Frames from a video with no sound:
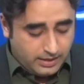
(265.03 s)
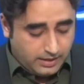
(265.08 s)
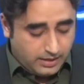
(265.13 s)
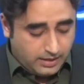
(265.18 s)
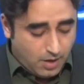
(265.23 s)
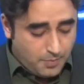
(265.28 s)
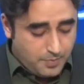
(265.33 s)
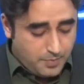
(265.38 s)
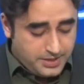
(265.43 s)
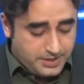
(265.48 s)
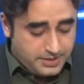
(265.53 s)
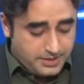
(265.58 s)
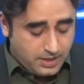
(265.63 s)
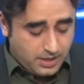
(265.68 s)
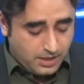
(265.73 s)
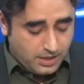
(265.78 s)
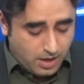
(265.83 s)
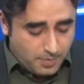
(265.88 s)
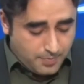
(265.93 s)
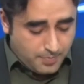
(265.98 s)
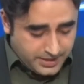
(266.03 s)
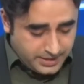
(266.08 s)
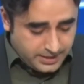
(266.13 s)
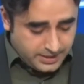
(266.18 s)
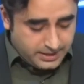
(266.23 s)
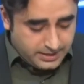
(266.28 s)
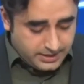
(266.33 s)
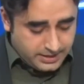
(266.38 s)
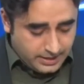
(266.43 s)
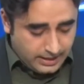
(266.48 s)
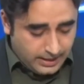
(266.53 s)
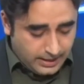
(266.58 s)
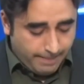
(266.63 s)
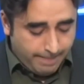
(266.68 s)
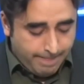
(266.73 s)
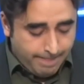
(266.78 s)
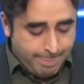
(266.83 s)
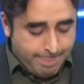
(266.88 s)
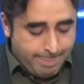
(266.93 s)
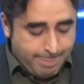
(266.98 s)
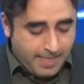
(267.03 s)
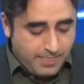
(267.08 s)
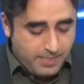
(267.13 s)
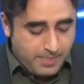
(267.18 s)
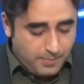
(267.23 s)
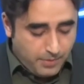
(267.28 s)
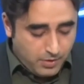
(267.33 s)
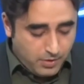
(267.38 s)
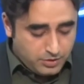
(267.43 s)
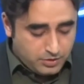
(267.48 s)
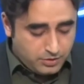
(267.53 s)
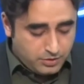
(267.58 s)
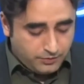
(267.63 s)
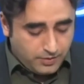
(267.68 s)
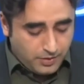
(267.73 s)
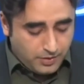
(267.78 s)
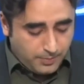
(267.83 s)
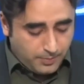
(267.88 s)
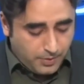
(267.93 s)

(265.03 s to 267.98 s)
competency, and the